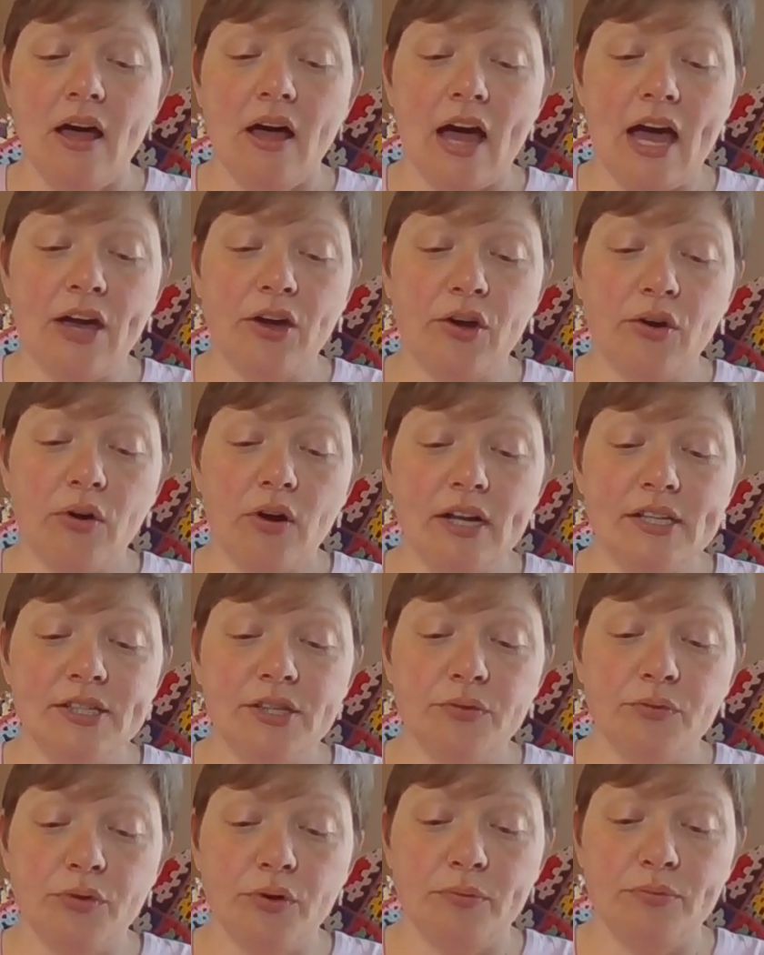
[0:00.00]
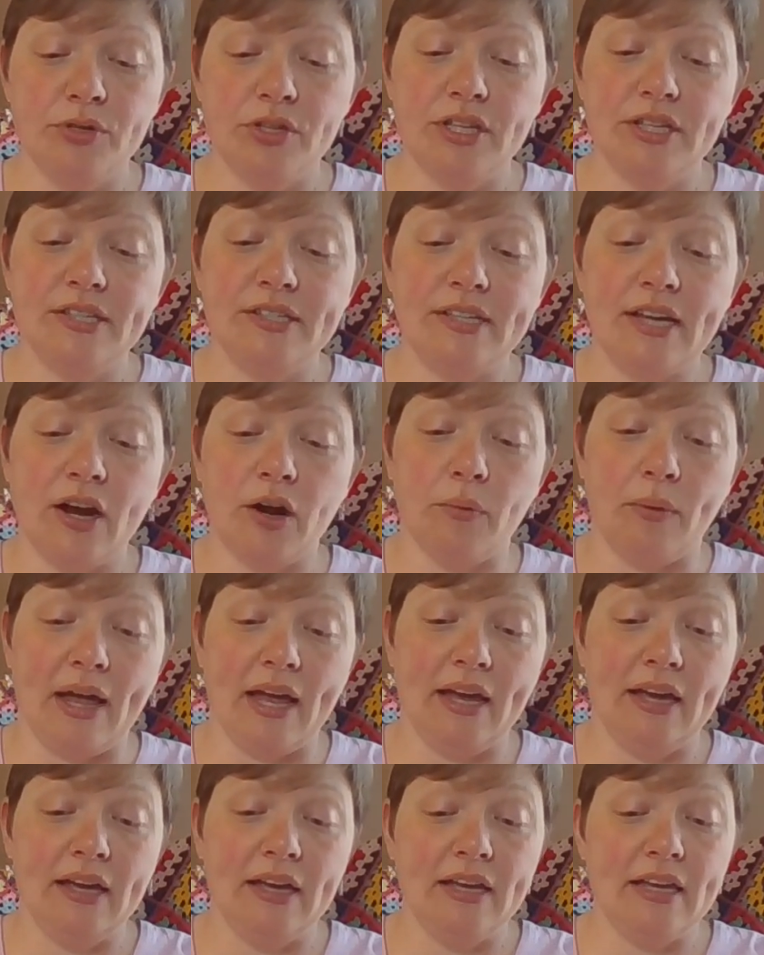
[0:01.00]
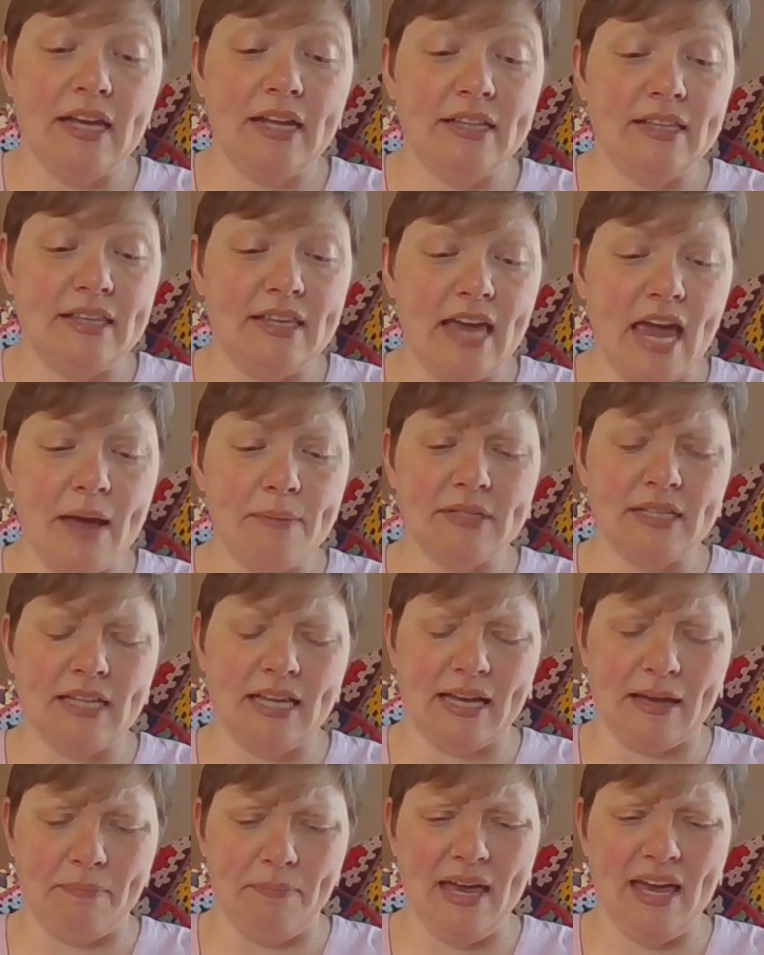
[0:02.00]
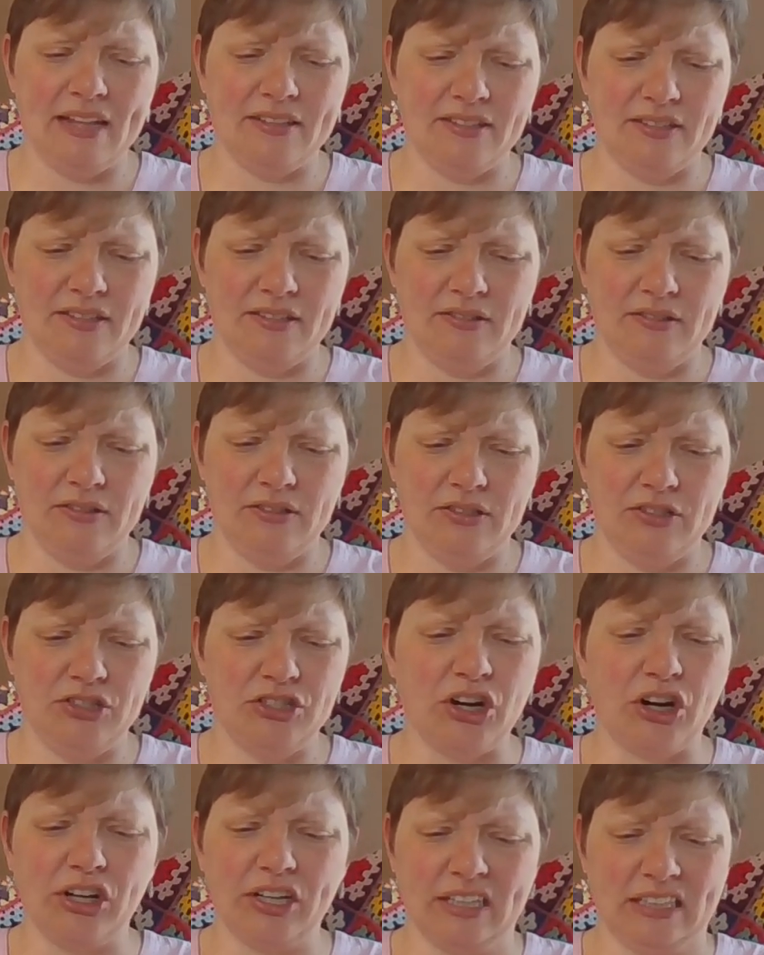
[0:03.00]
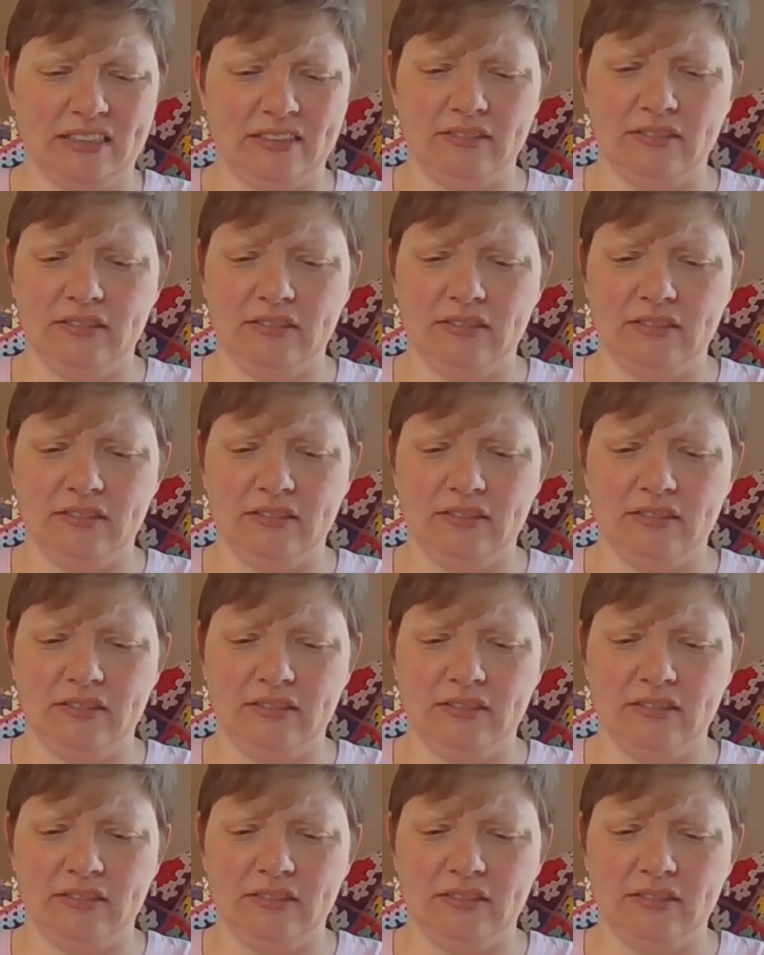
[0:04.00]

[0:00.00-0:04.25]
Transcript: I crossed the room to the stairway. It gaped like a pit. Dark.